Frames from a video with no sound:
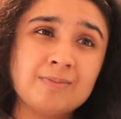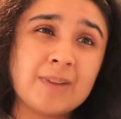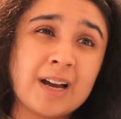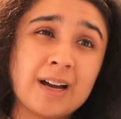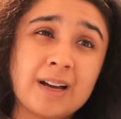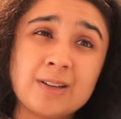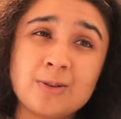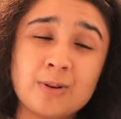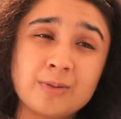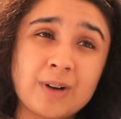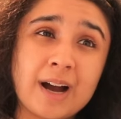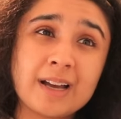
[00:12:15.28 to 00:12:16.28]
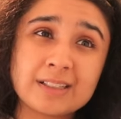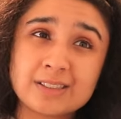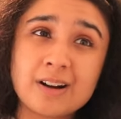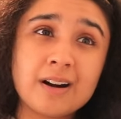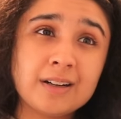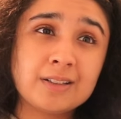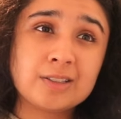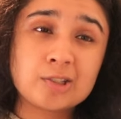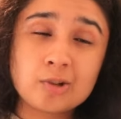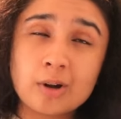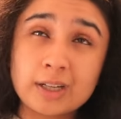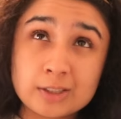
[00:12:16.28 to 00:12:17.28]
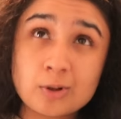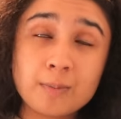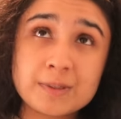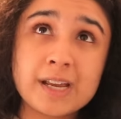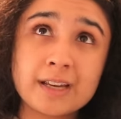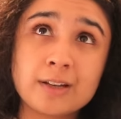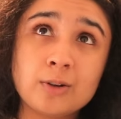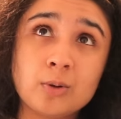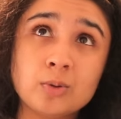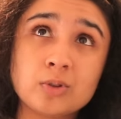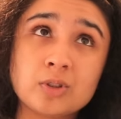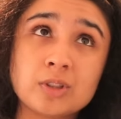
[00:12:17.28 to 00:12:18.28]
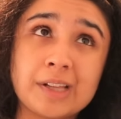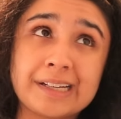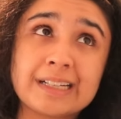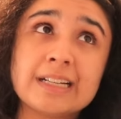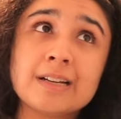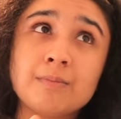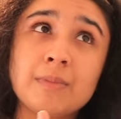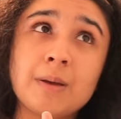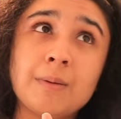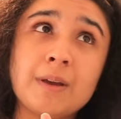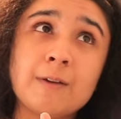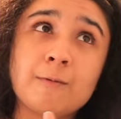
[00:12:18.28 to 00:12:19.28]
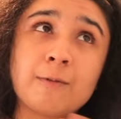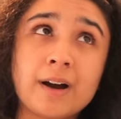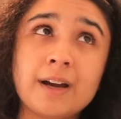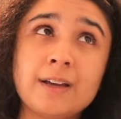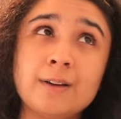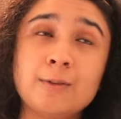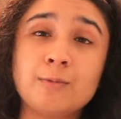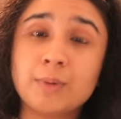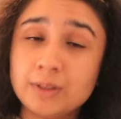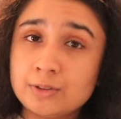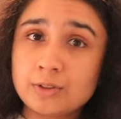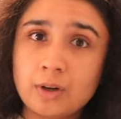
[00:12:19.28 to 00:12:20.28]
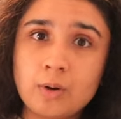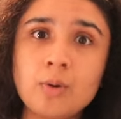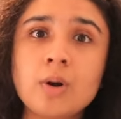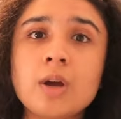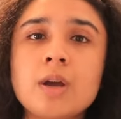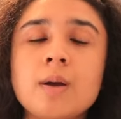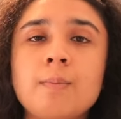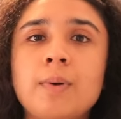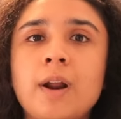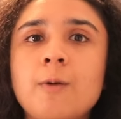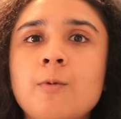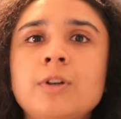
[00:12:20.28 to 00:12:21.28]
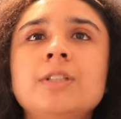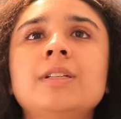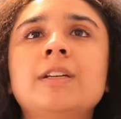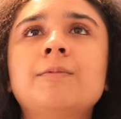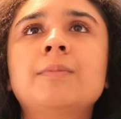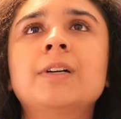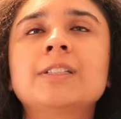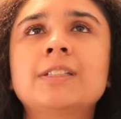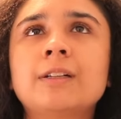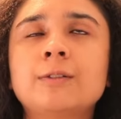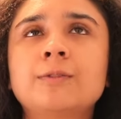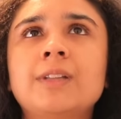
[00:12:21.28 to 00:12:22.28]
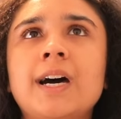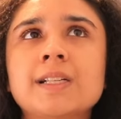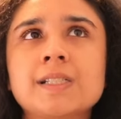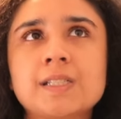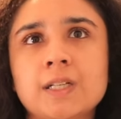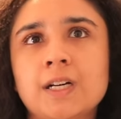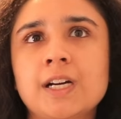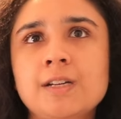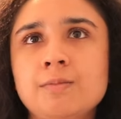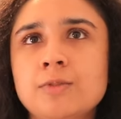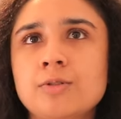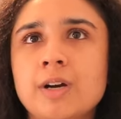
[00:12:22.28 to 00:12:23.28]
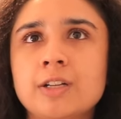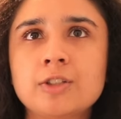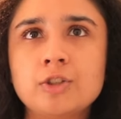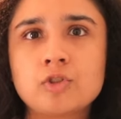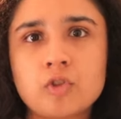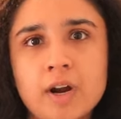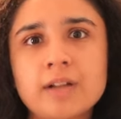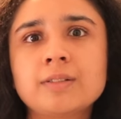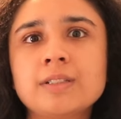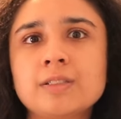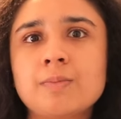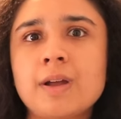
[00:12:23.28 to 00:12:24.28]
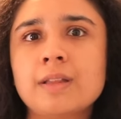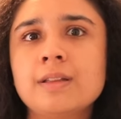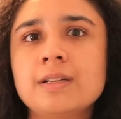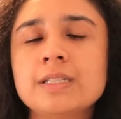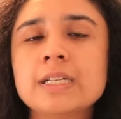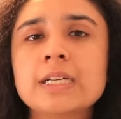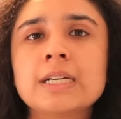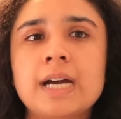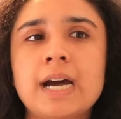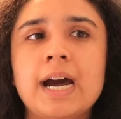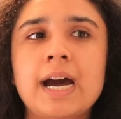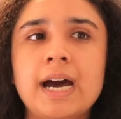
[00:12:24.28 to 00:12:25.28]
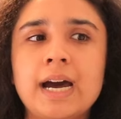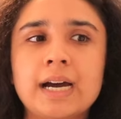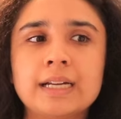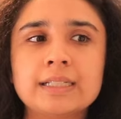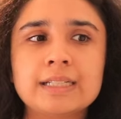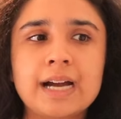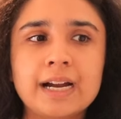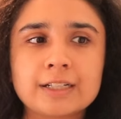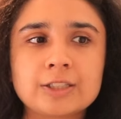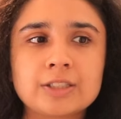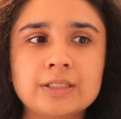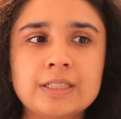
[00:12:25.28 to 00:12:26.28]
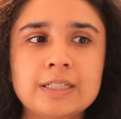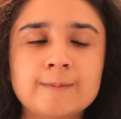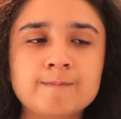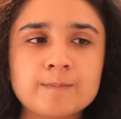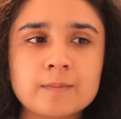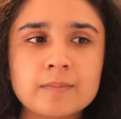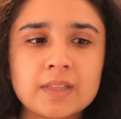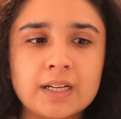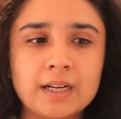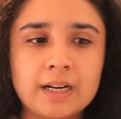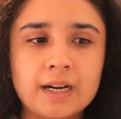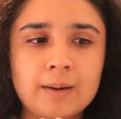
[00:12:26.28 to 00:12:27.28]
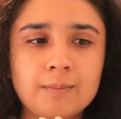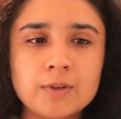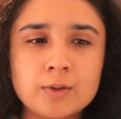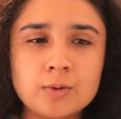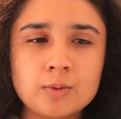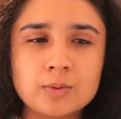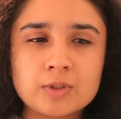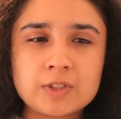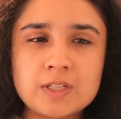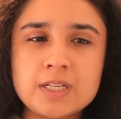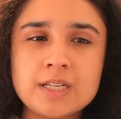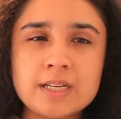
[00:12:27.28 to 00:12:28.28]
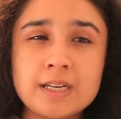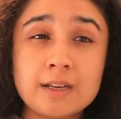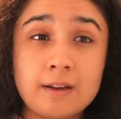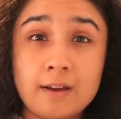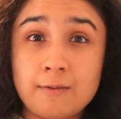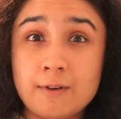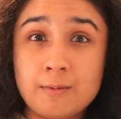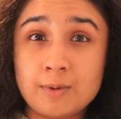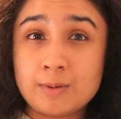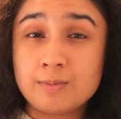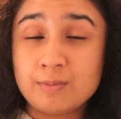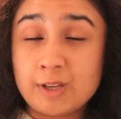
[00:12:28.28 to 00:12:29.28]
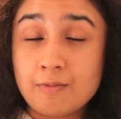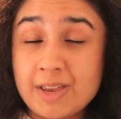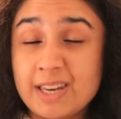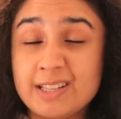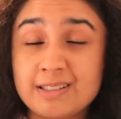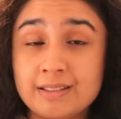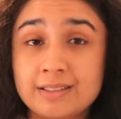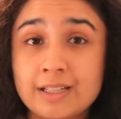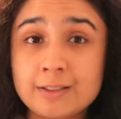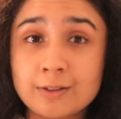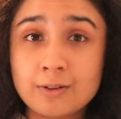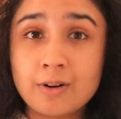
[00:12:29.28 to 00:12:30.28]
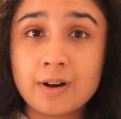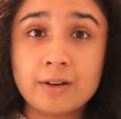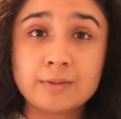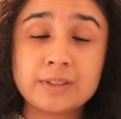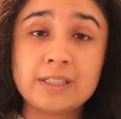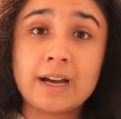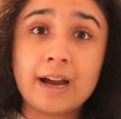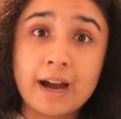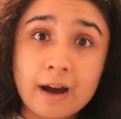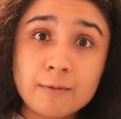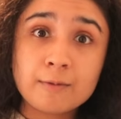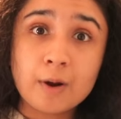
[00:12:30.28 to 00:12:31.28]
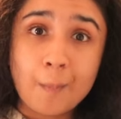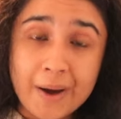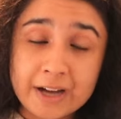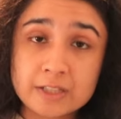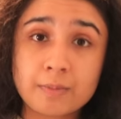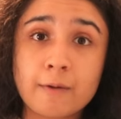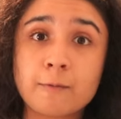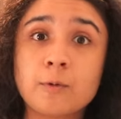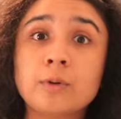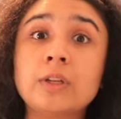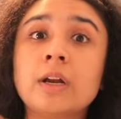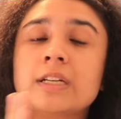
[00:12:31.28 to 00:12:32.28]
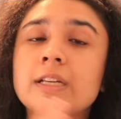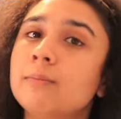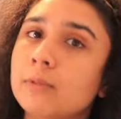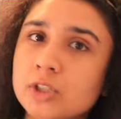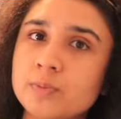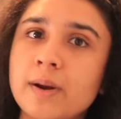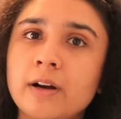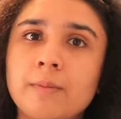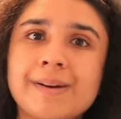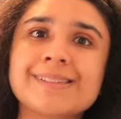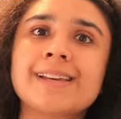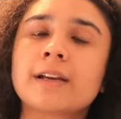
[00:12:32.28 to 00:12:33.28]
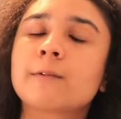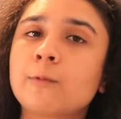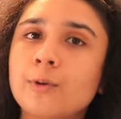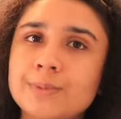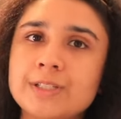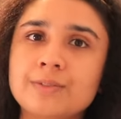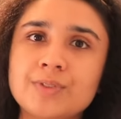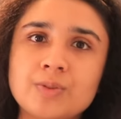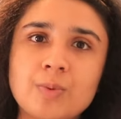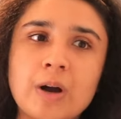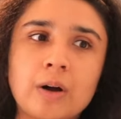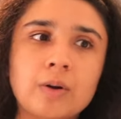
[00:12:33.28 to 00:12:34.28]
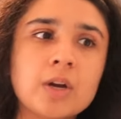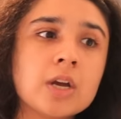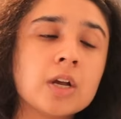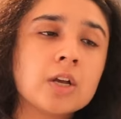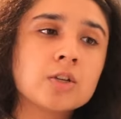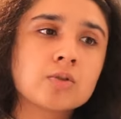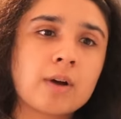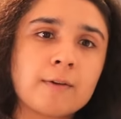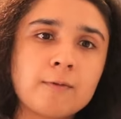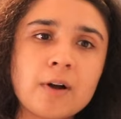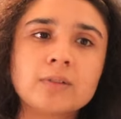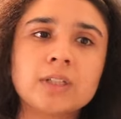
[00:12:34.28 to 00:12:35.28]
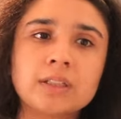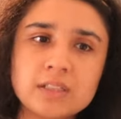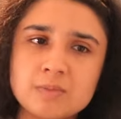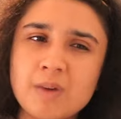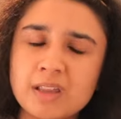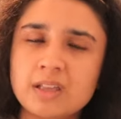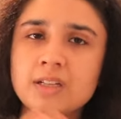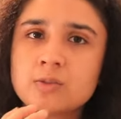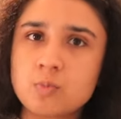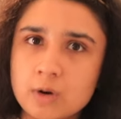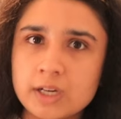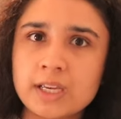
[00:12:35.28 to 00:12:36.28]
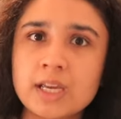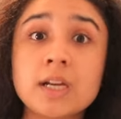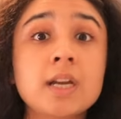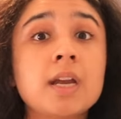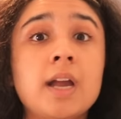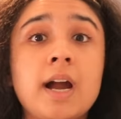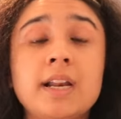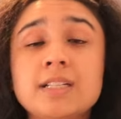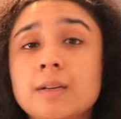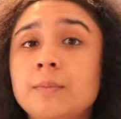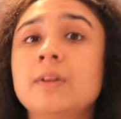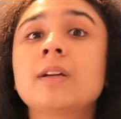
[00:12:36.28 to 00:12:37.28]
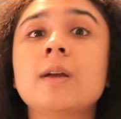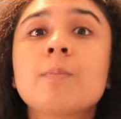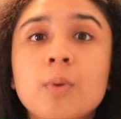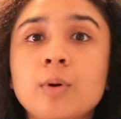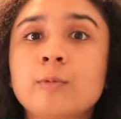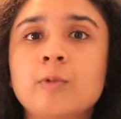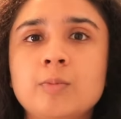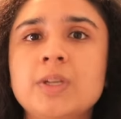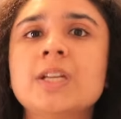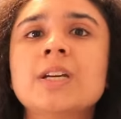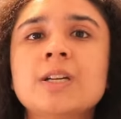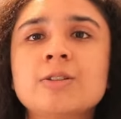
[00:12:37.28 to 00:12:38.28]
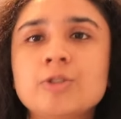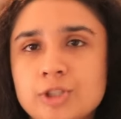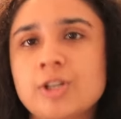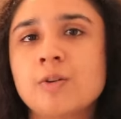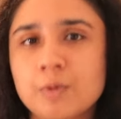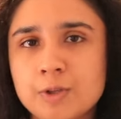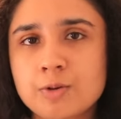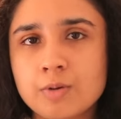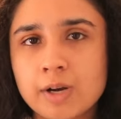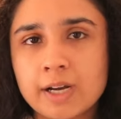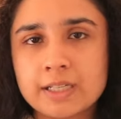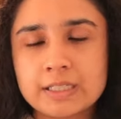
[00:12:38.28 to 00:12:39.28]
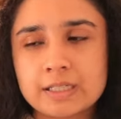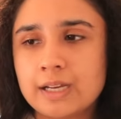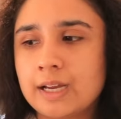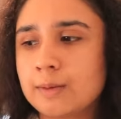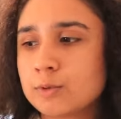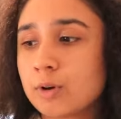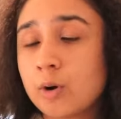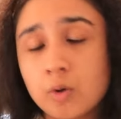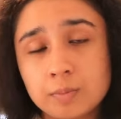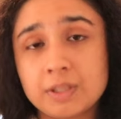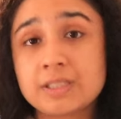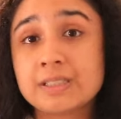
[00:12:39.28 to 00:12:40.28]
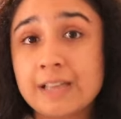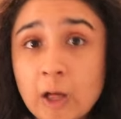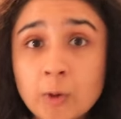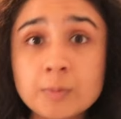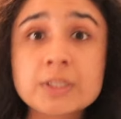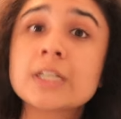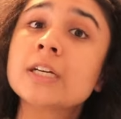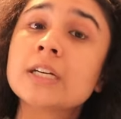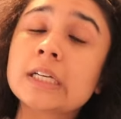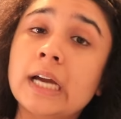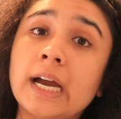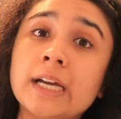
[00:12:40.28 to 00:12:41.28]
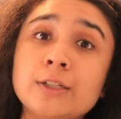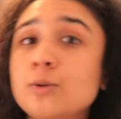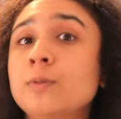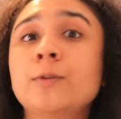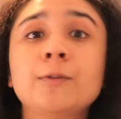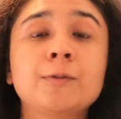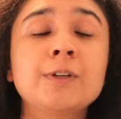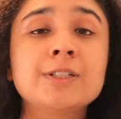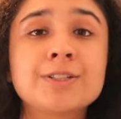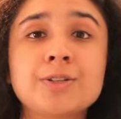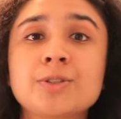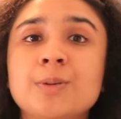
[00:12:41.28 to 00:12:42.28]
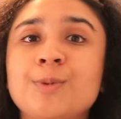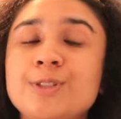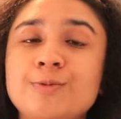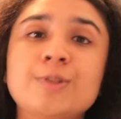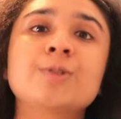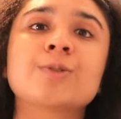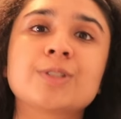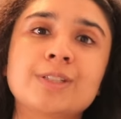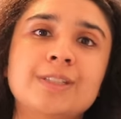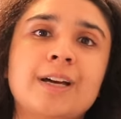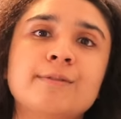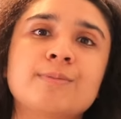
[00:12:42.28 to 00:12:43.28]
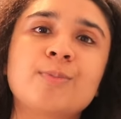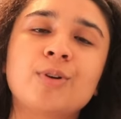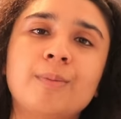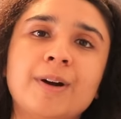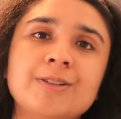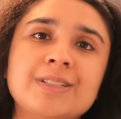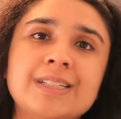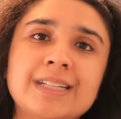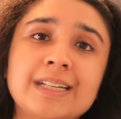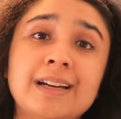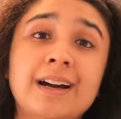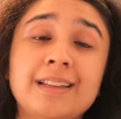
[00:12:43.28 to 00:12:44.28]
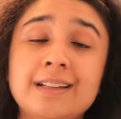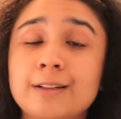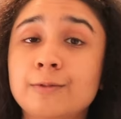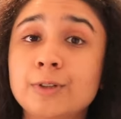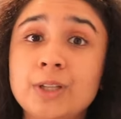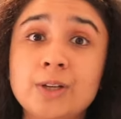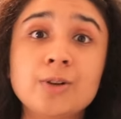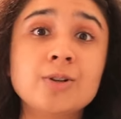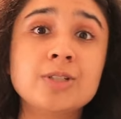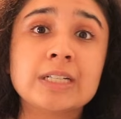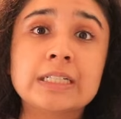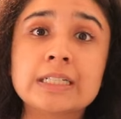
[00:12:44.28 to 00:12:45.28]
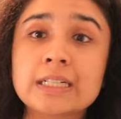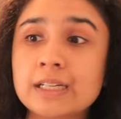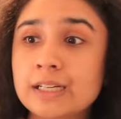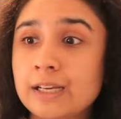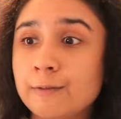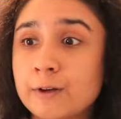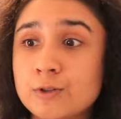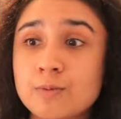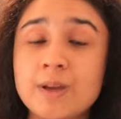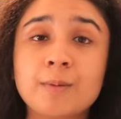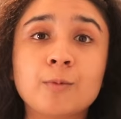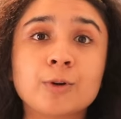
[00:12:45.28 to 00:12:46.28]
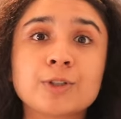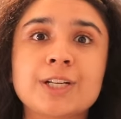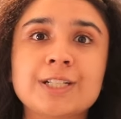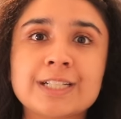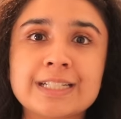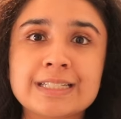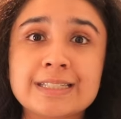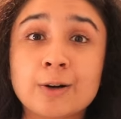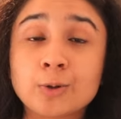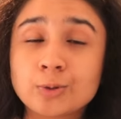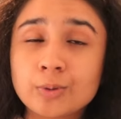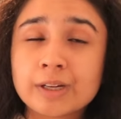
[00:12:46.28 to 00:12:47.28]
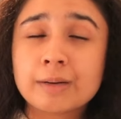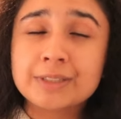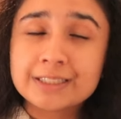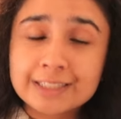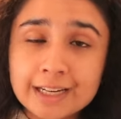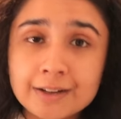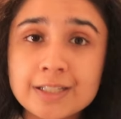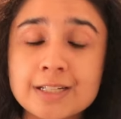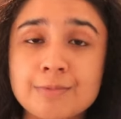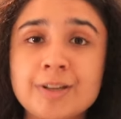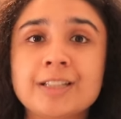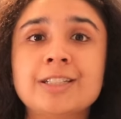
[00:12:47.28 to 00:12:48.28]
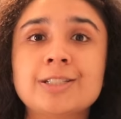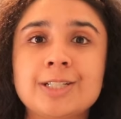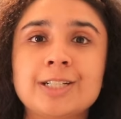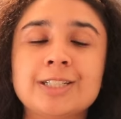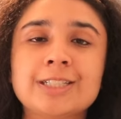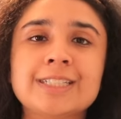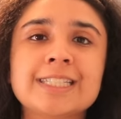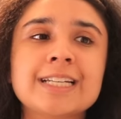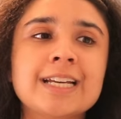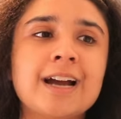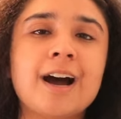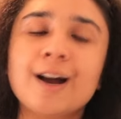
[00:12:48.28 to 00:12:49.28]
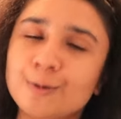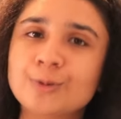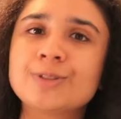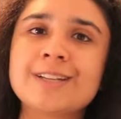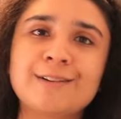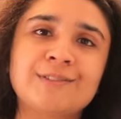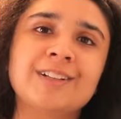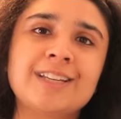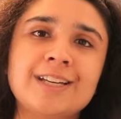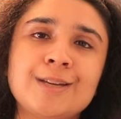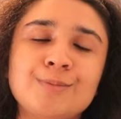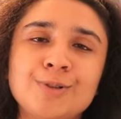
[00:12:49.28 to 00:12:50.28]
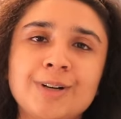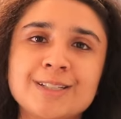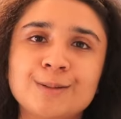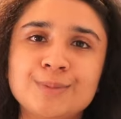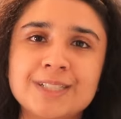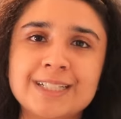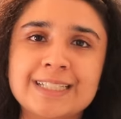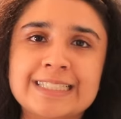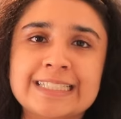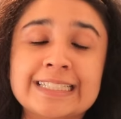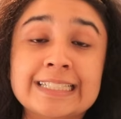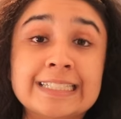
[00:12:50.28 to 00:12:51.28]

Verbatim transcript: uh, you know, I, I started, st I stopped taking notes like maybe five months ago, but I wanted to give myself that time to actually trial this method and actually um, you know, see if it would give me any success or not. And obviously I have now passed my fourth year. I did much better in my second formative as well. So I felt that this method is working and it's something important for me to share with you guys. Um, so I hope this has helped. Uh, do feel free to use some of these resources that I've spoken about today. I think they're really good and if I do make more changes, although it can be scary to make these changes, I will definitely keep you guys updated.